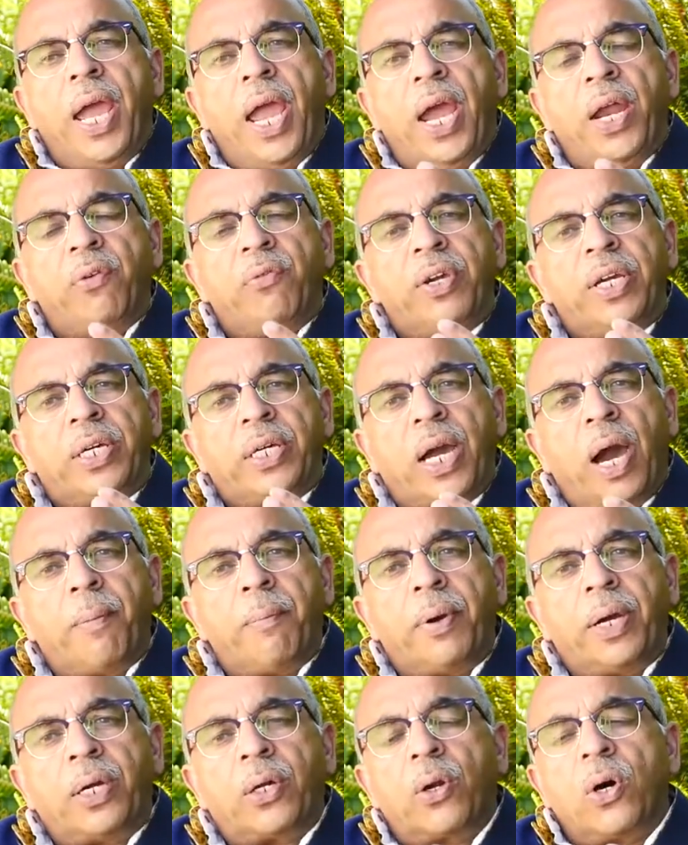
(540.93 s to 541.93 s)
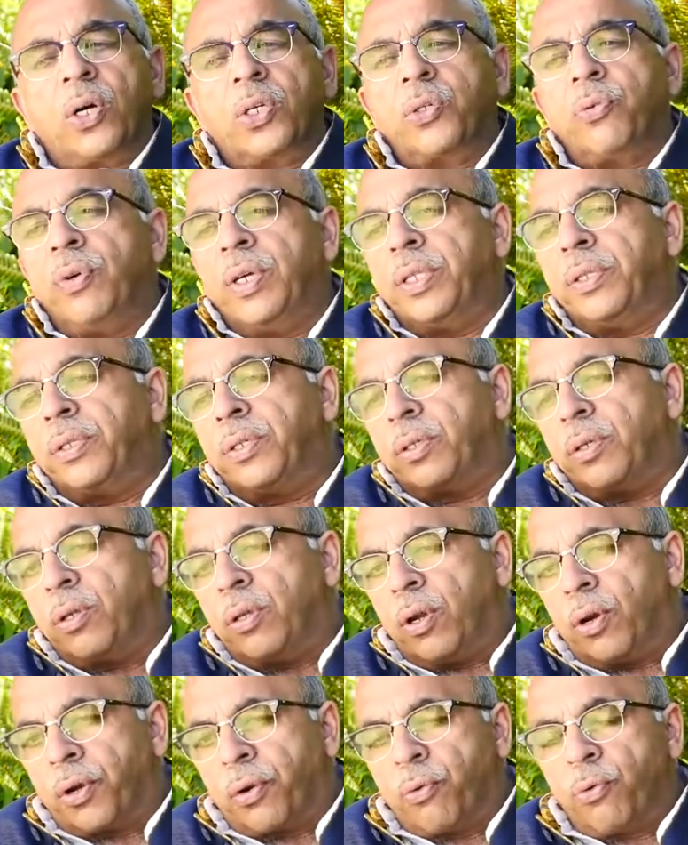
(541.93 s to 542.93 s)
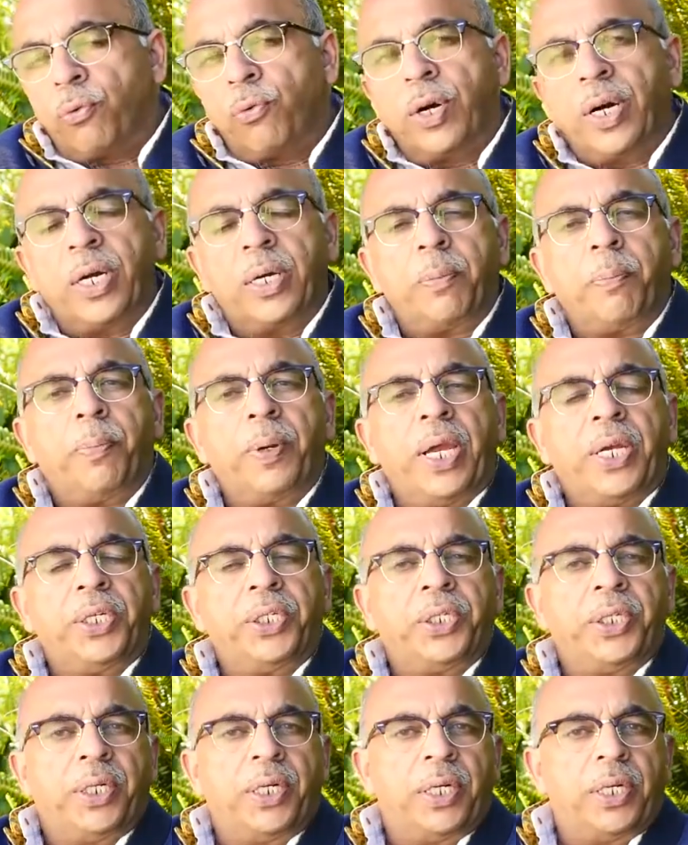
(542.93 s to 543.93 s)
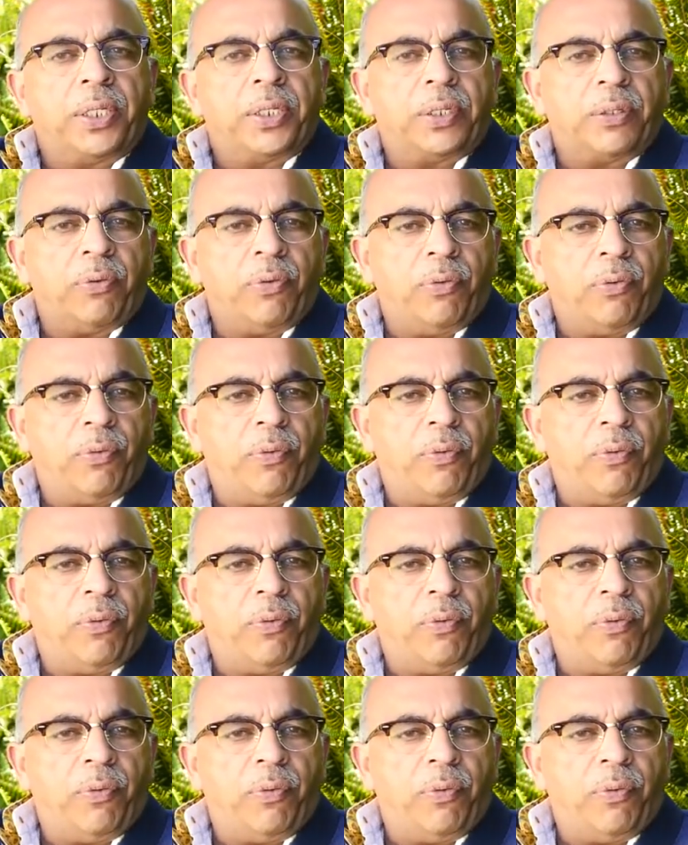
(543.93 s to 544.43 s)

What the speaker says: and we come across with a lot of work pressures,